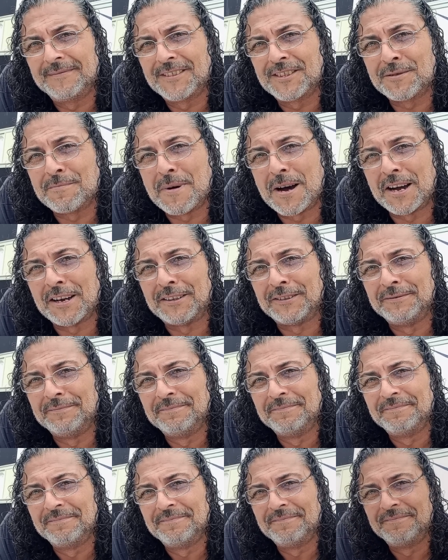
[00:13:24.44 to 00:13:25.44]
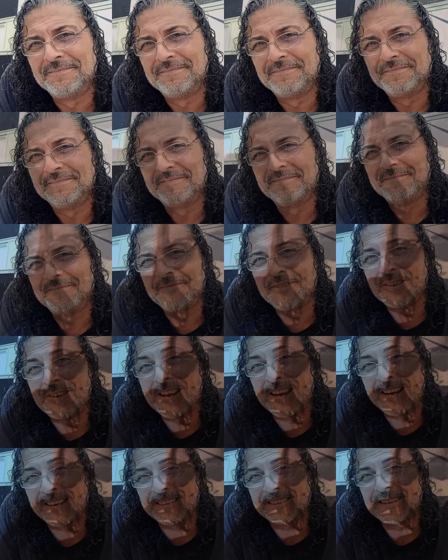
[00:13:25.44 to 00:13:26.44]
Smile. You
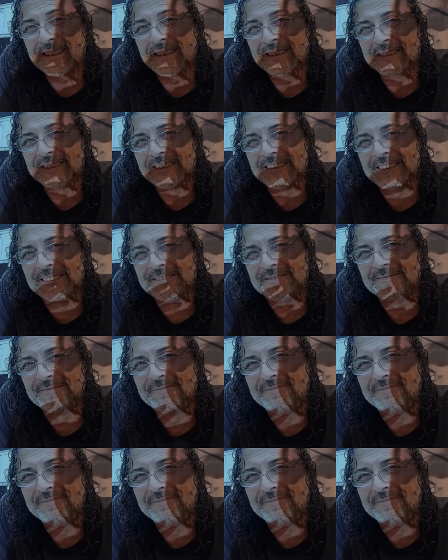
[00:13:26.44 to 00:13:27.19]
got it like that.